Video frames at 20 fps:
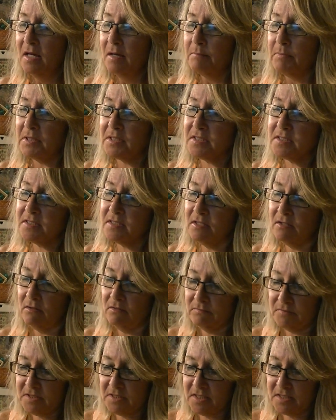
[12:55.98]
but
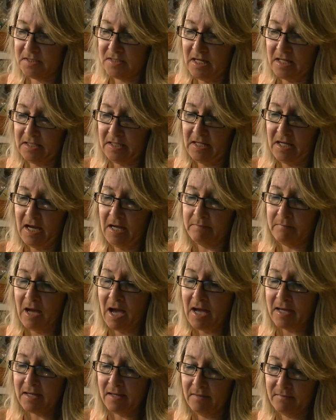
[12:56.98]
still
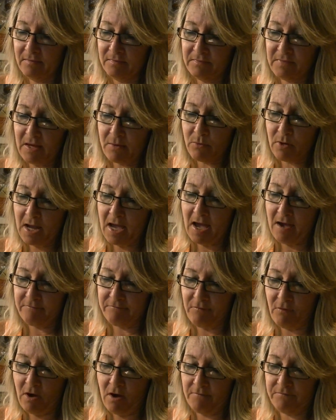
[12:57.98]
$6.99. They were
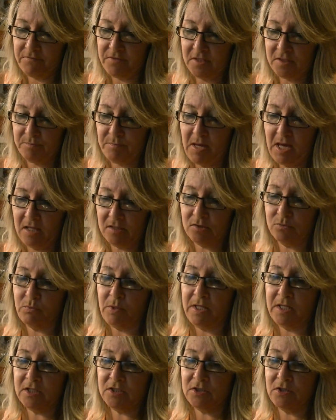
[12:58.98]
half off this past
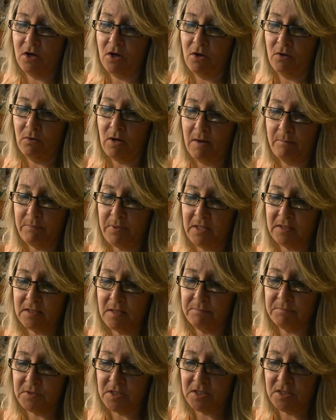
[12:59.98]
week, so I picked up